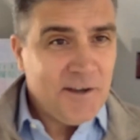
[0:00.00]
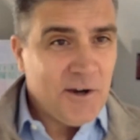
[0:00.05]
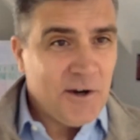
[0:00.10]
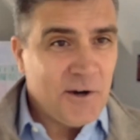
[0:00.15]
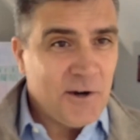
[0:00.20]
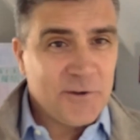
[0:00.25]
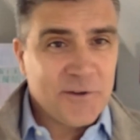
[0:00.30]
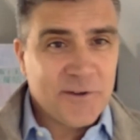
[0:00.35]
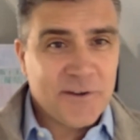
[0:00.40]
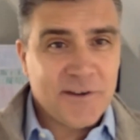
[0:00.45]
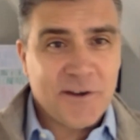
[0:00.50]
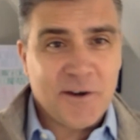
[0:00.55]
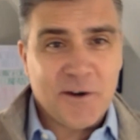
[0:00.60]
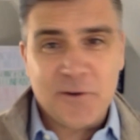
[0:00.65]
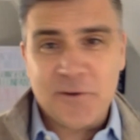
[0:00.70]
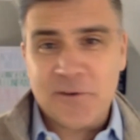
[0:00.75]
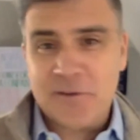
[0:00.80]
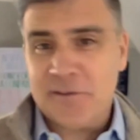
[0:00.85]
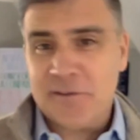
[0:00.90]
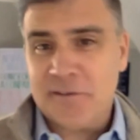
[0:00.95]

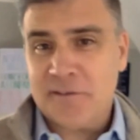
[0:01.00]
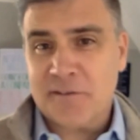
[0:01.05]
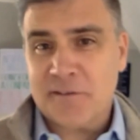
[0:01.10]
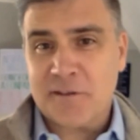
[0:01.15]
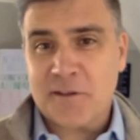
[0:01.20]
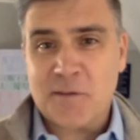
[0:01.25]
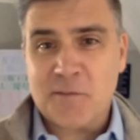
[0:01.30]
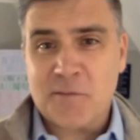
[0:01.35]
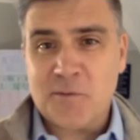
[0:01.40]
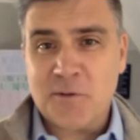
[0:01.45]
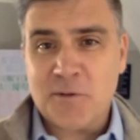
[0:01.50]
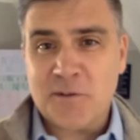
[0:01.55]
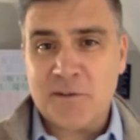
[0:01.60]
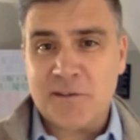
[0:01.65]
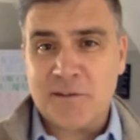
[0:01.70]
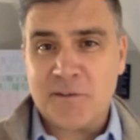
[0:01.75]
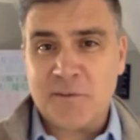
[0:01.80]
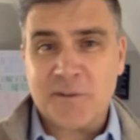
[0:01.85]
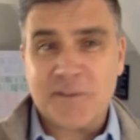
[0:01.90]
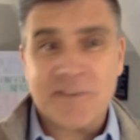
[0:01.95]
on the
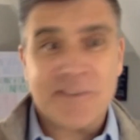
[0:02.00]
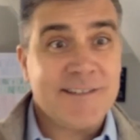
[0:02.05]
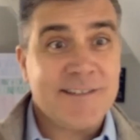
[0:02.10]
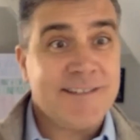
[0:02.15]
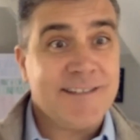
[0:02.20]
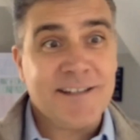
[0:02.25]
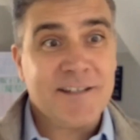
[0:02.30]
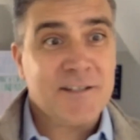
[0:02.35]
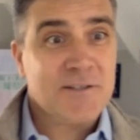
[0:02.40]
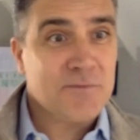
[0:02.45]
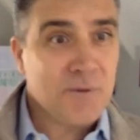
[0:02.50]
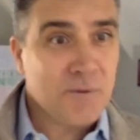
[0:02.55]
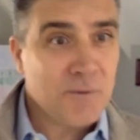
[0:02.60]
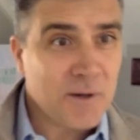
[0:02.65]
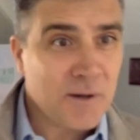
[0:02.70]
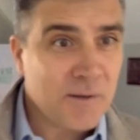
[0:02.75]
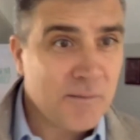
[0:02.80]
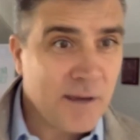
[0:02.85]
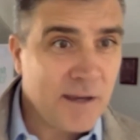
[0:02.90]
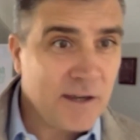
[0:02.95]
community, what's the dent we want
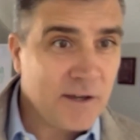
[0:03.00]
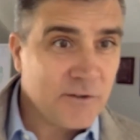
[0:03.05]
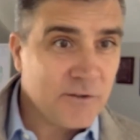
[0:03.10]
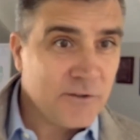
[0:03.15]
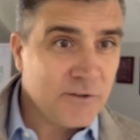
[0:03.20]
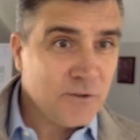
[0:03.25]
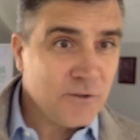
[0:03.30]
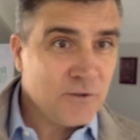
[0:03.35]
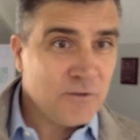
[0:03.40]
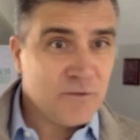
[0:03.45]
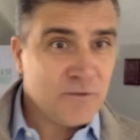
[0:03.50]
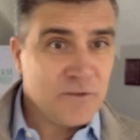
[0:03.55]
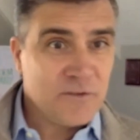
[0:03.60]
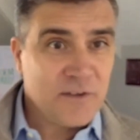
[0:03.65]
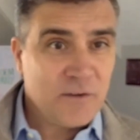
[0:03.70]
to make on the universe?